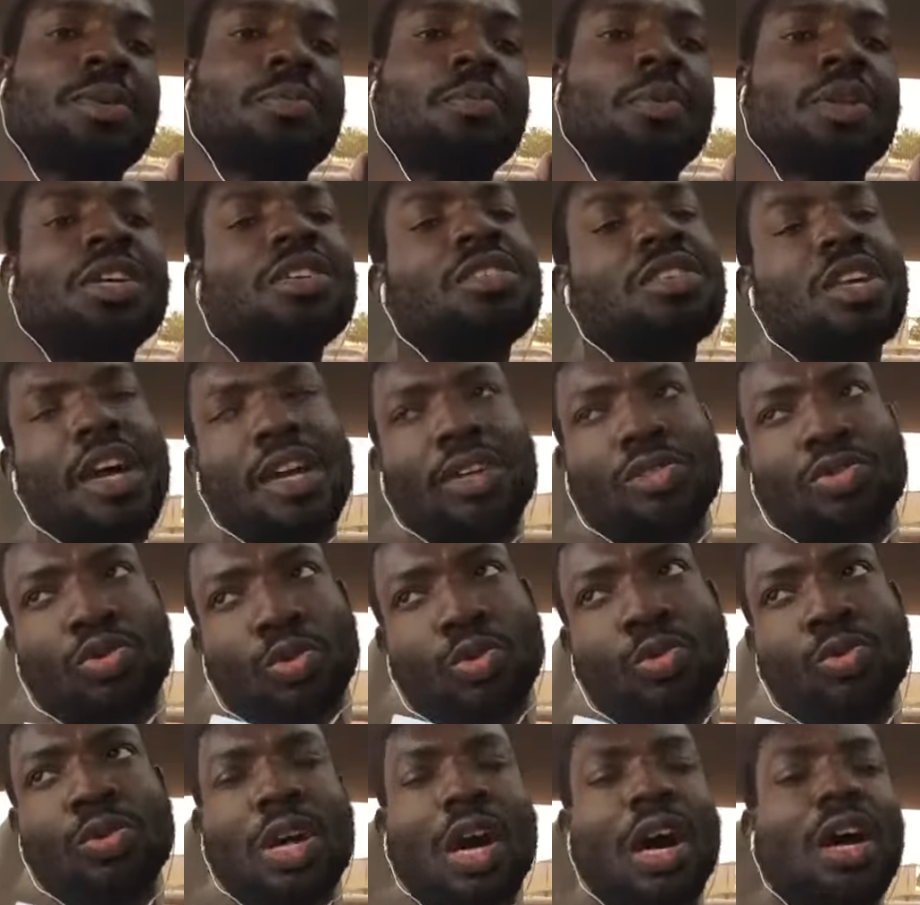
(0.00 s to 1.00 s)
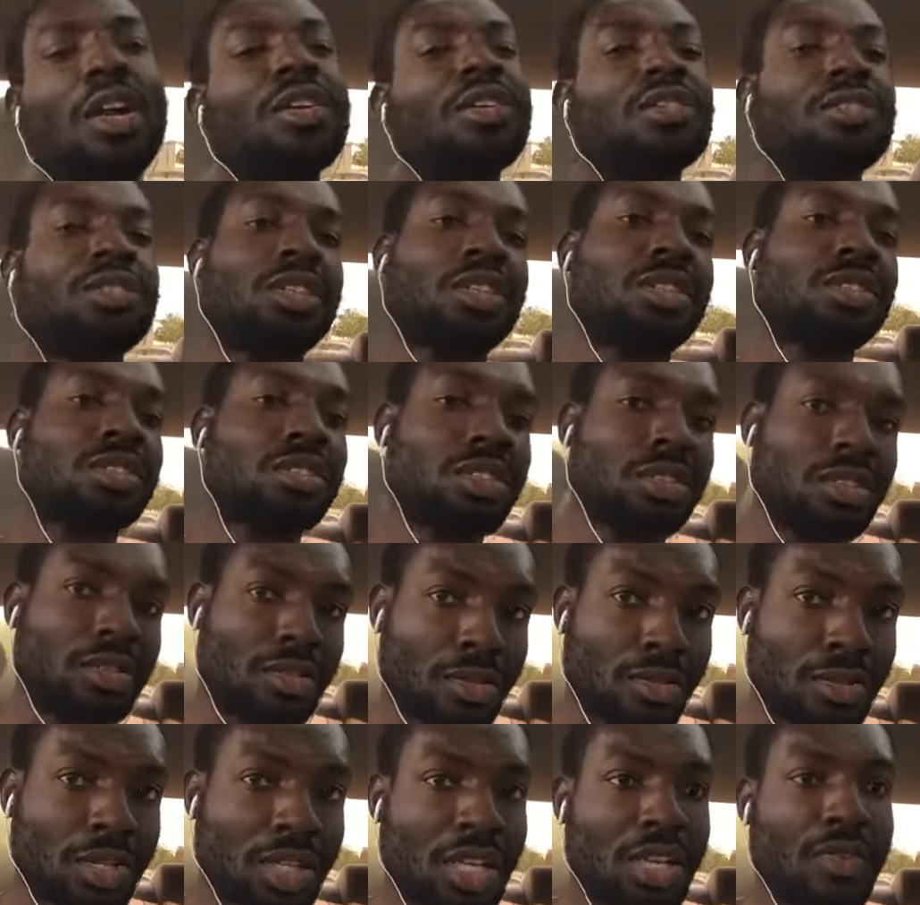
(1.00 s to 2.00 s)
is like
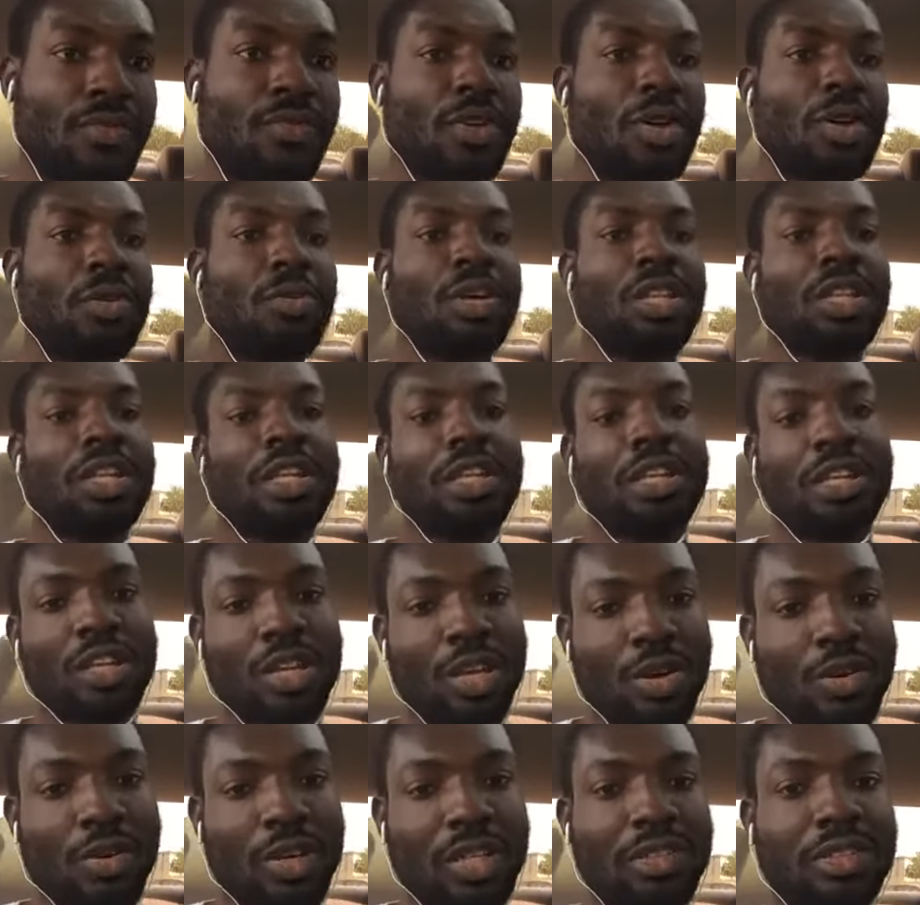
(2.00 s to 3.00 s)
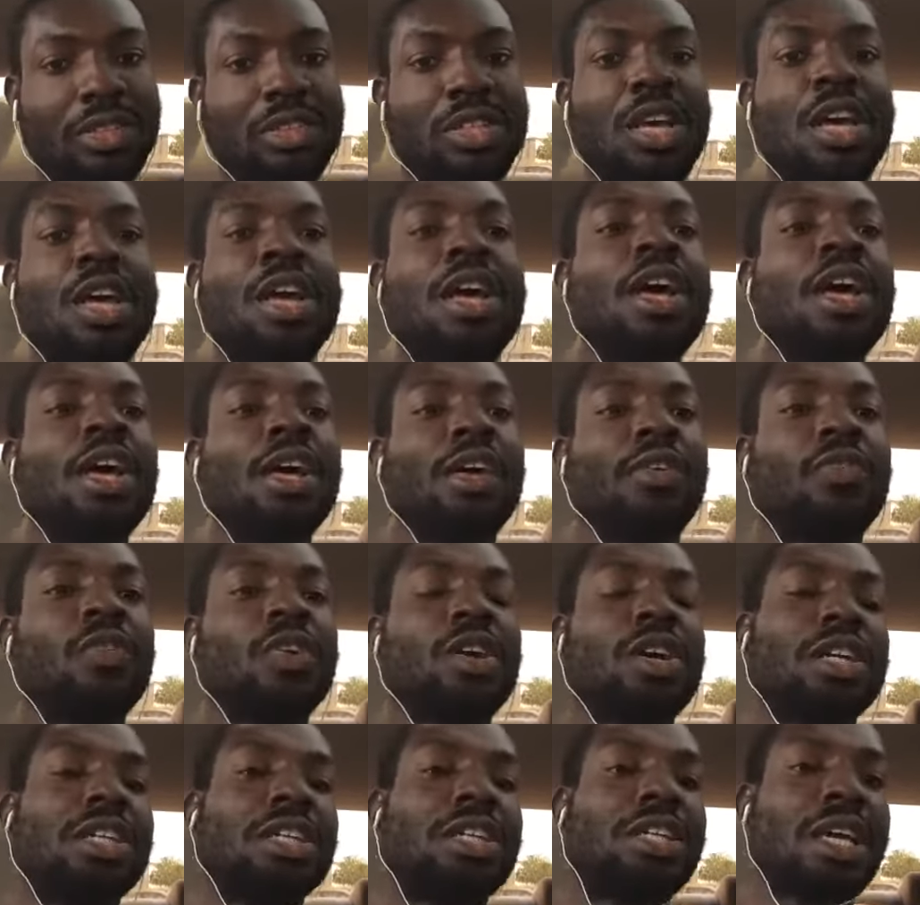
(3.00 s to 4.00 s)
$2.63 if you're within the U.S. If you're
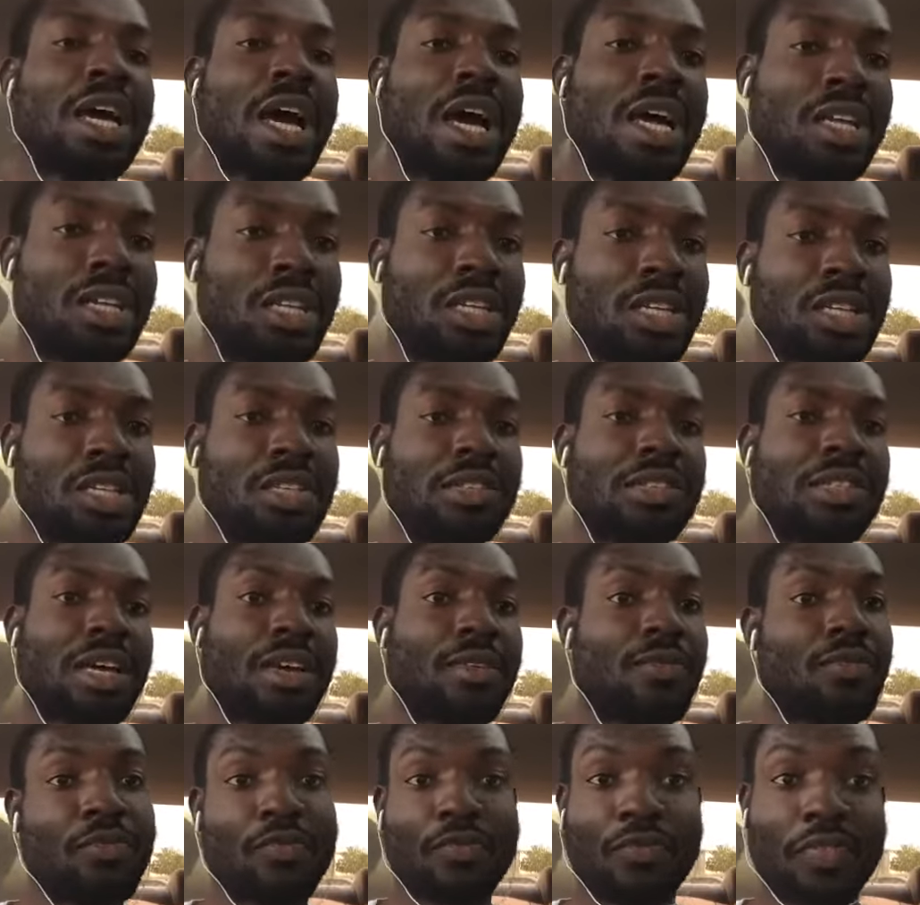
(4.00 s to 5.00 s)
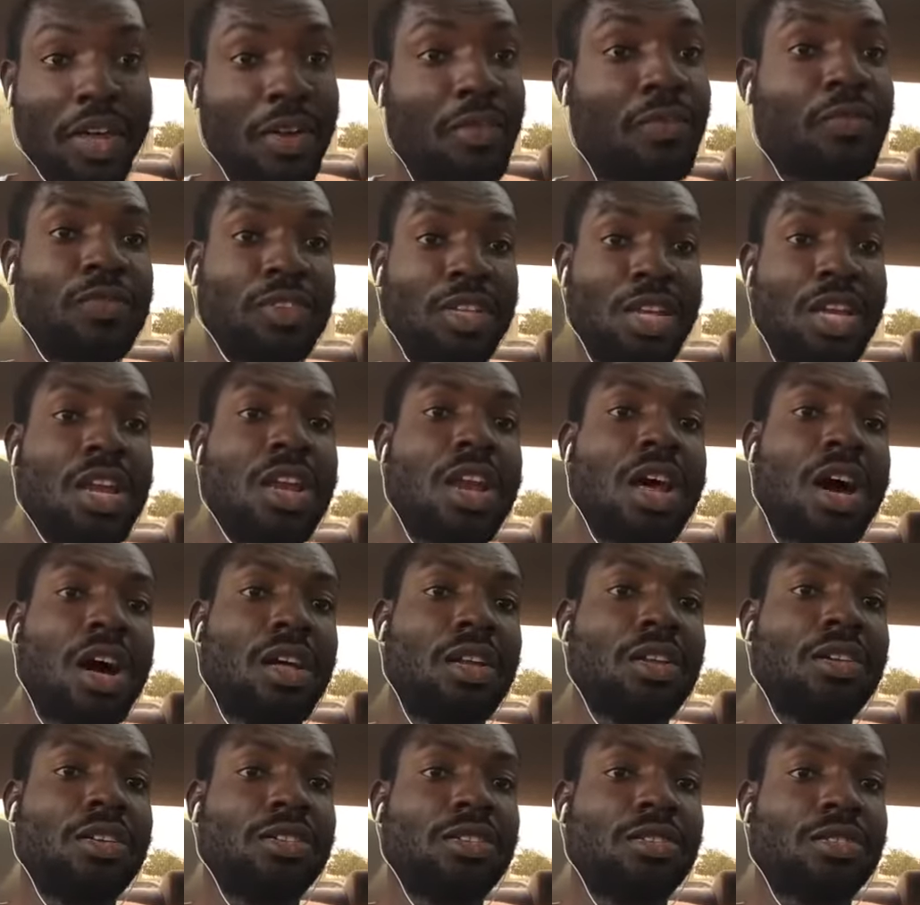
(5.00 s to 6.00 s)
in Canada, it's like
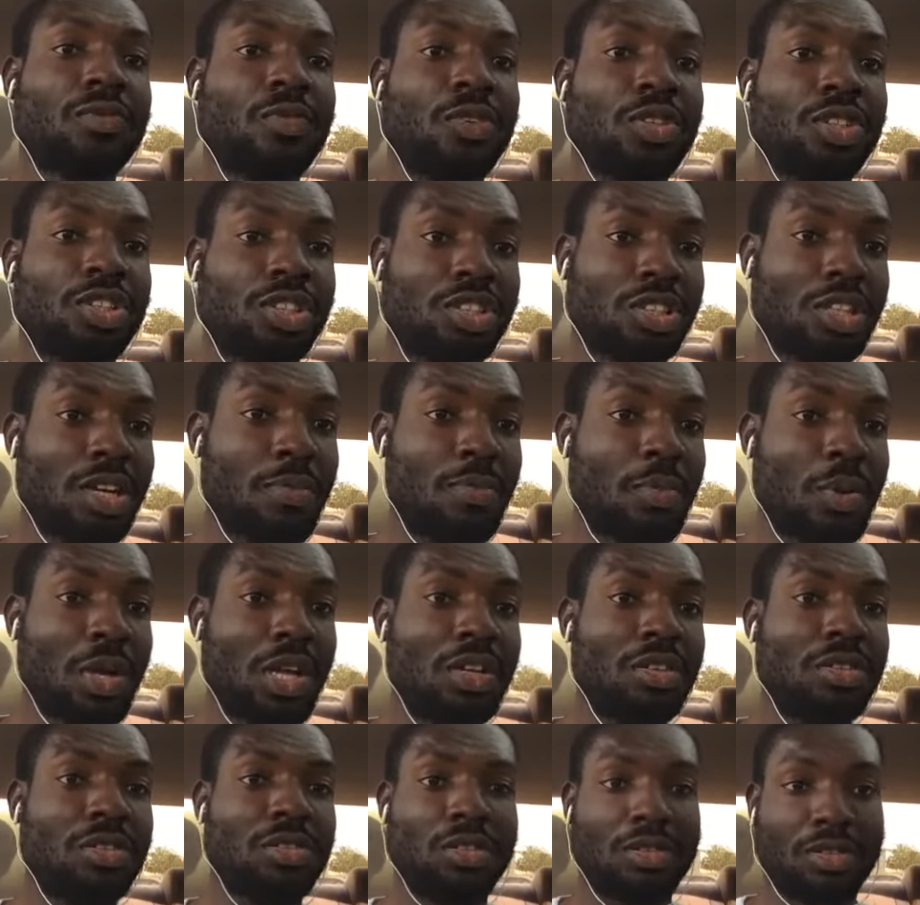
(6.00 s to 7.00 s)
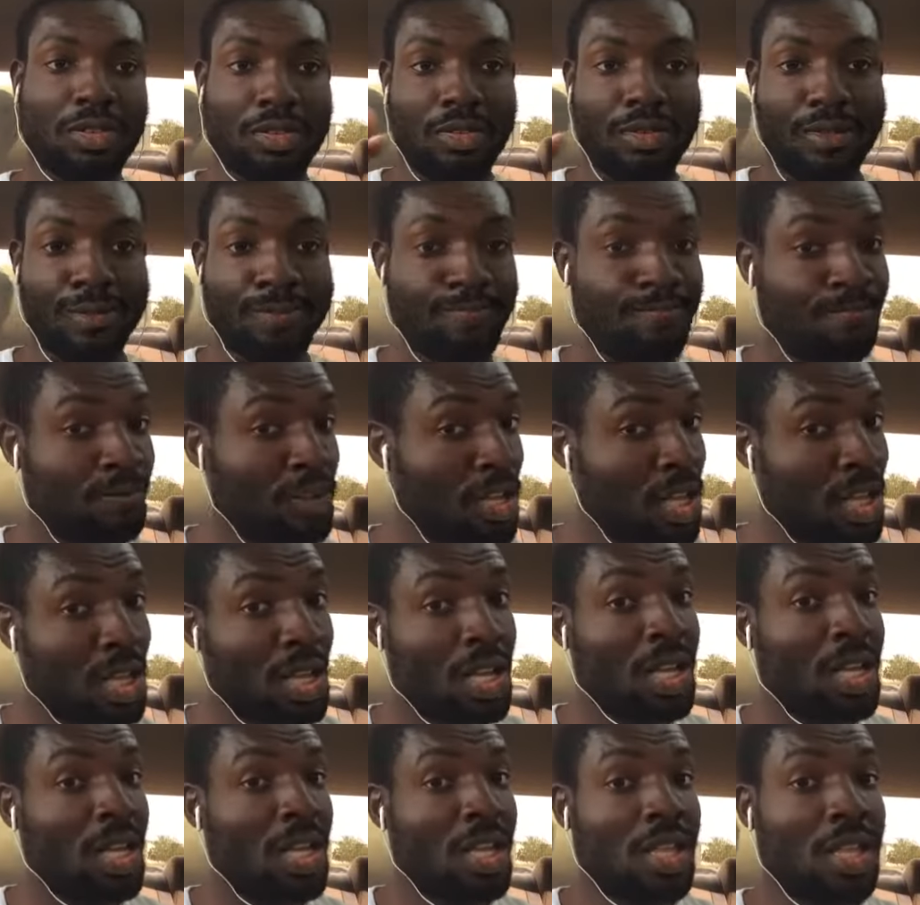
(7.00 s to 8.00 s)
$15 for shipping. So
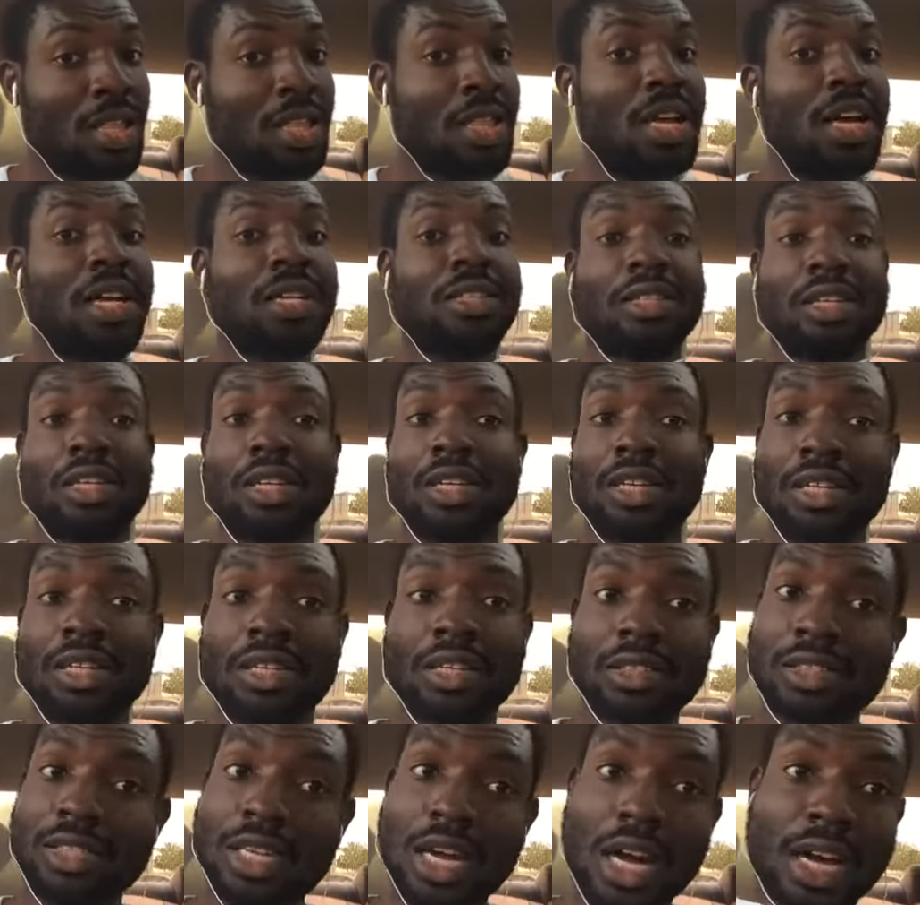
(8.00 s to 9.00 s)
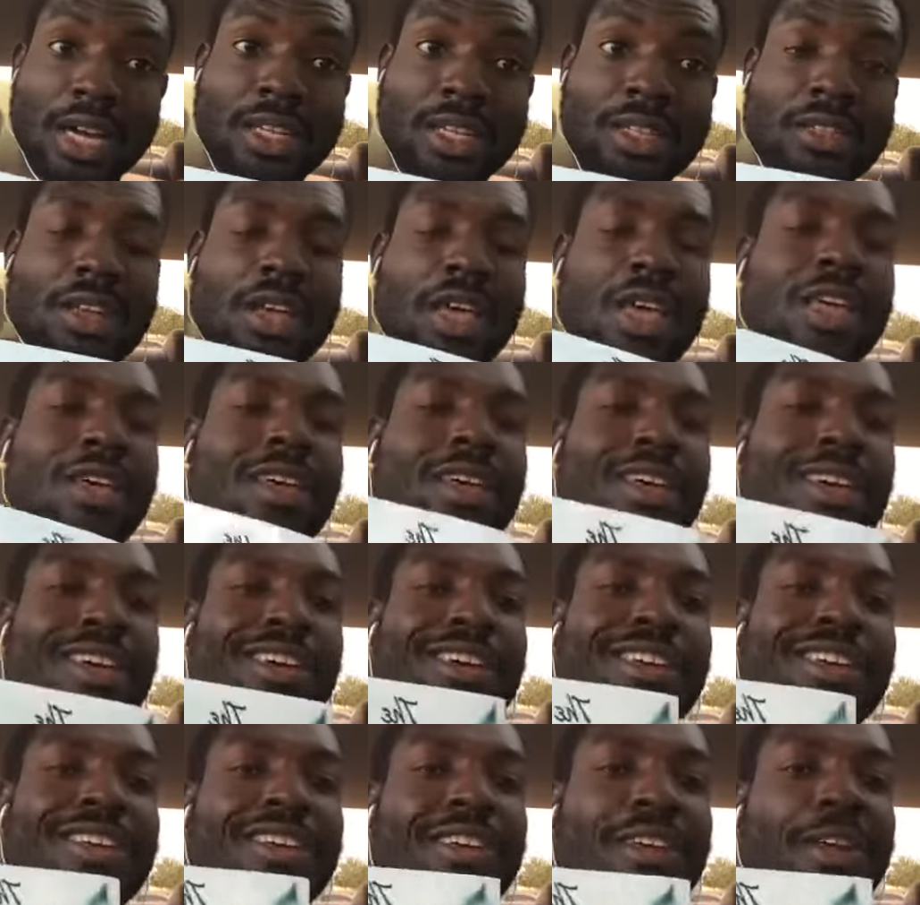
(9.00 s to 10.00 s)
that's a little tight,
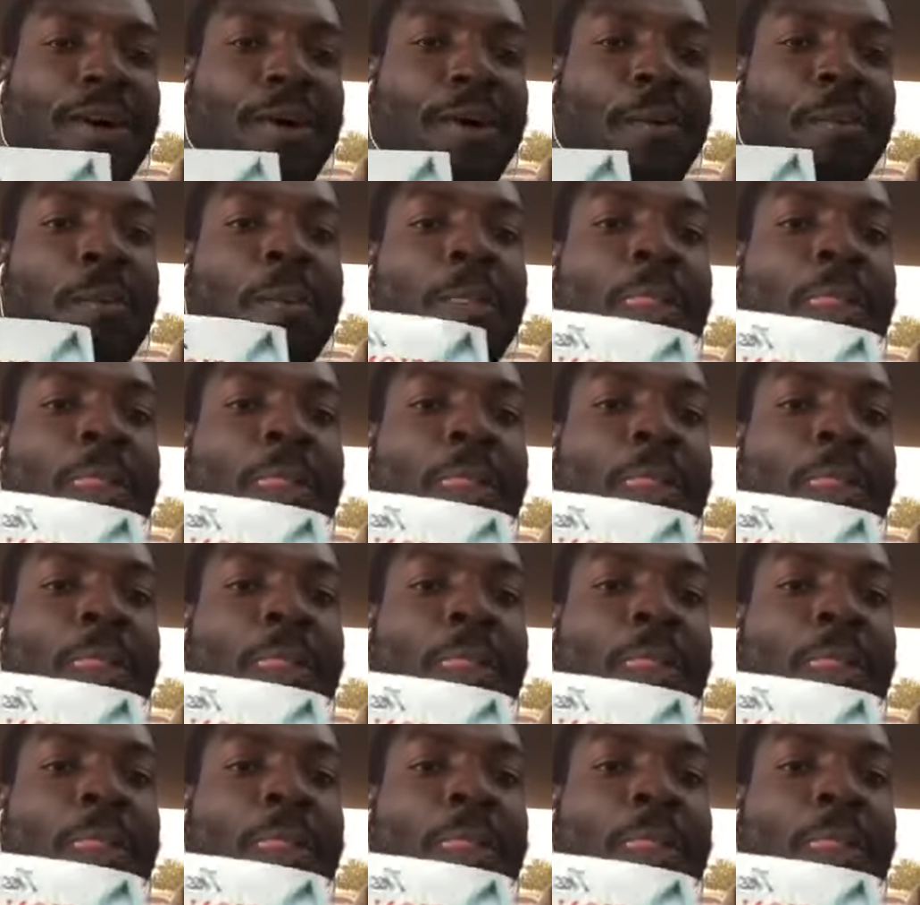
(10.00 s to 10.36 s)
you know.